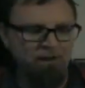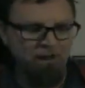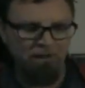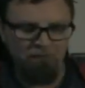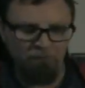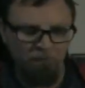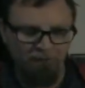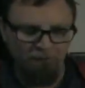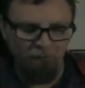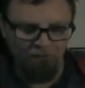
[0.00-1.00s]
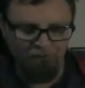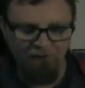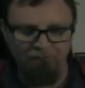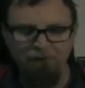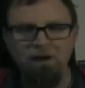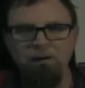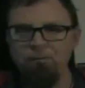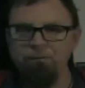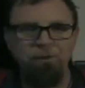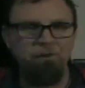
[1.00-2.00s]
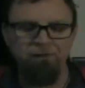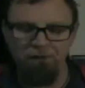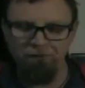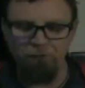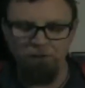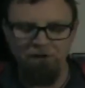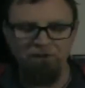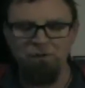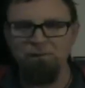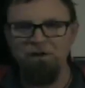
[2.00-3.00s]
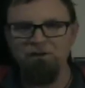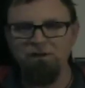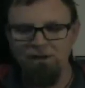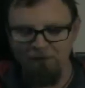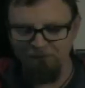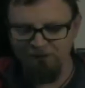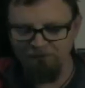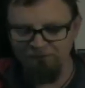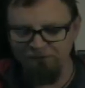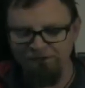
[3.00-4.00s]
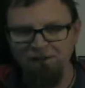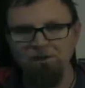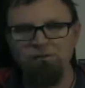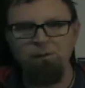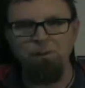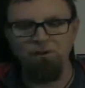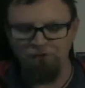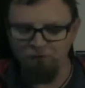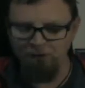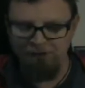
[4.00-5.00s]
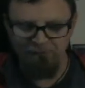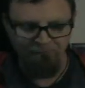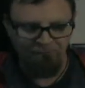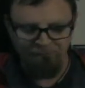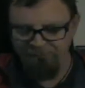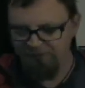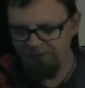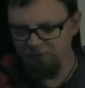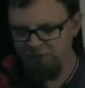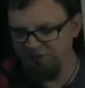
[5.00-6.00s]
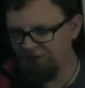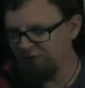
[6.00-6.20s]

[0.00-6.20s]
uh, really cool stuff. I This story is amazing. I would love to see this up on the screen. It's crazy